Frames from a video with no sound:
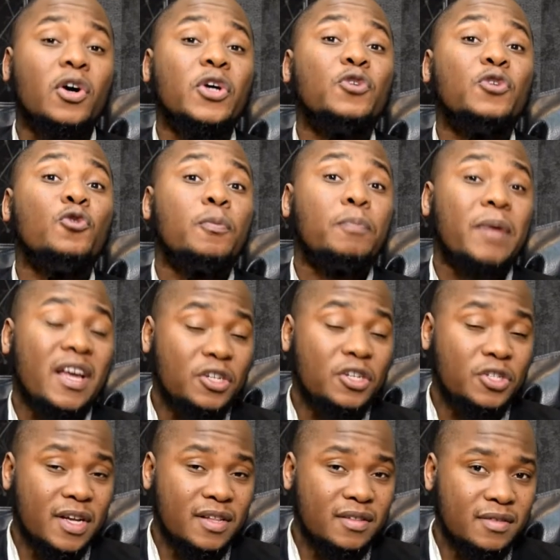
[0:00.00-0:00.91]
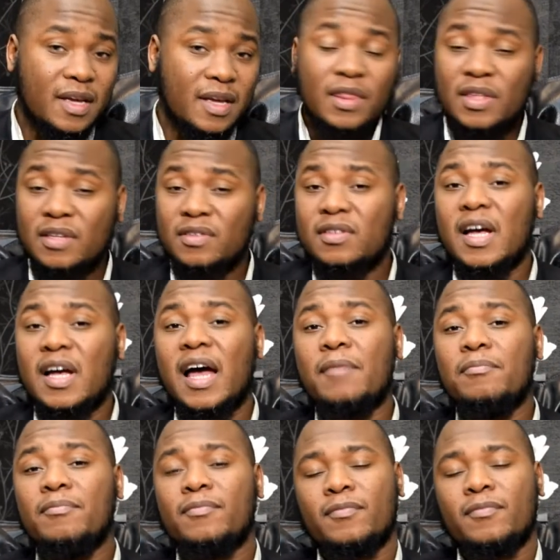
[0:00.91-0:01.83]
Are you patient in this
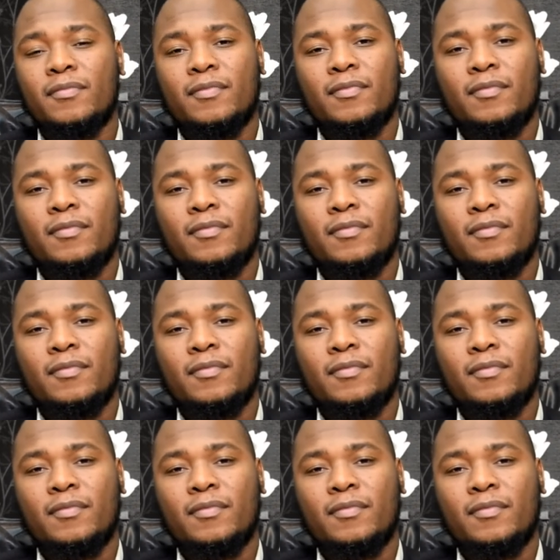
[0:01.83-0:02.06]
time?